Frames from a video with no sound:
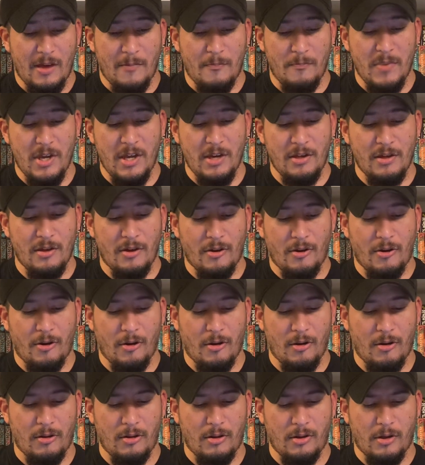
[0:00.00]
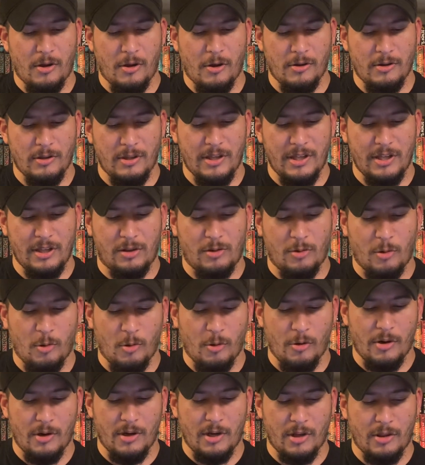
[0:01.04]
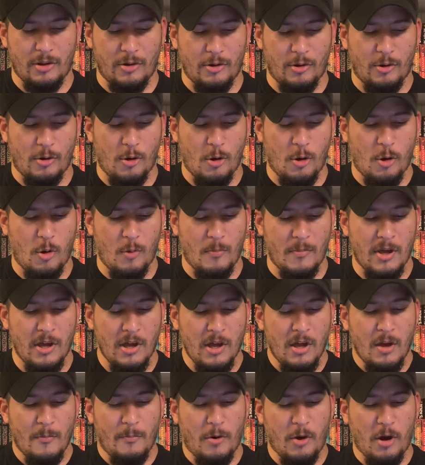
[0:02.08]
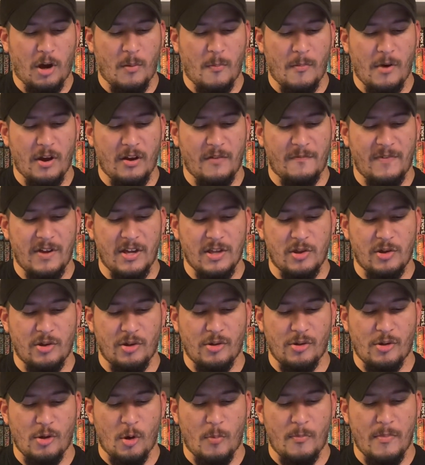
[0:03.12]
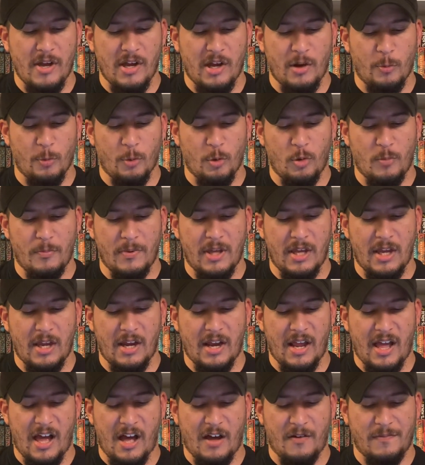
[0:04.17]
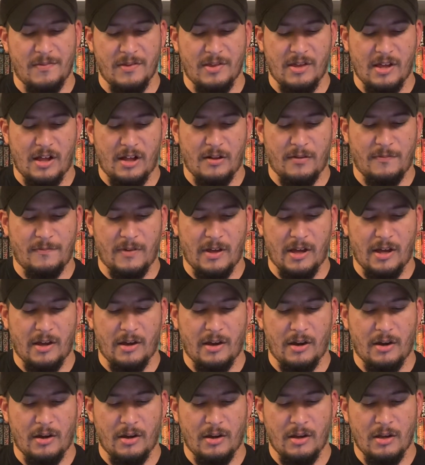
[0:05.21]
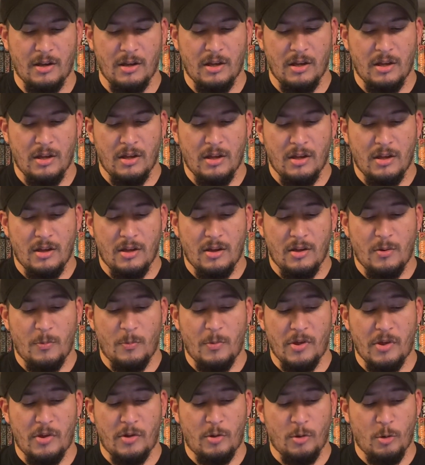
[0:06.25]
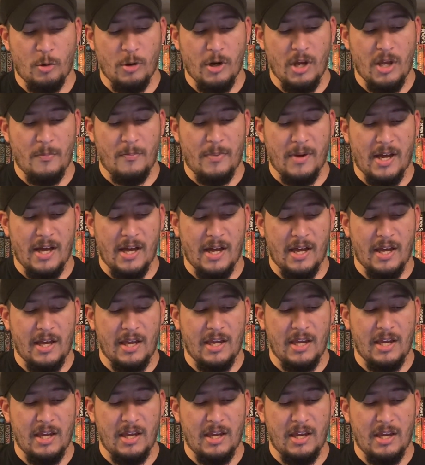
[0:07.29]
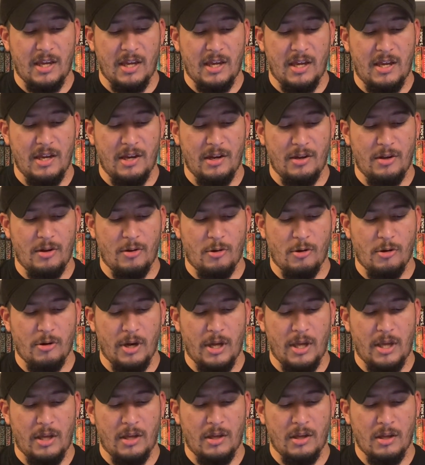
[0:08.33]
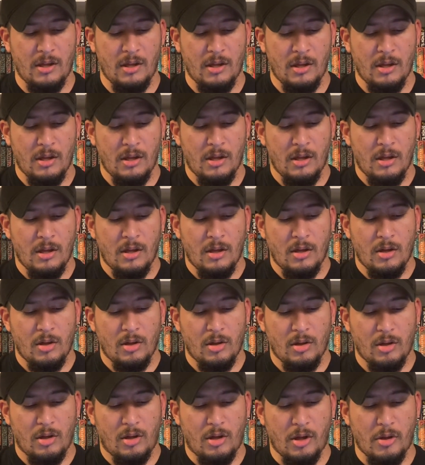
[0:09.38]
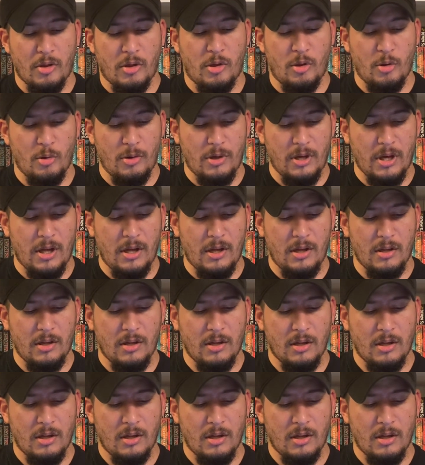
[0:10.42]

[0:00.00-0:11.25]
A meteor hurtling toward their home. Pokemon Adventures Omega Ruby and Alpha Sapphire, with story by Hidenori Kasaka,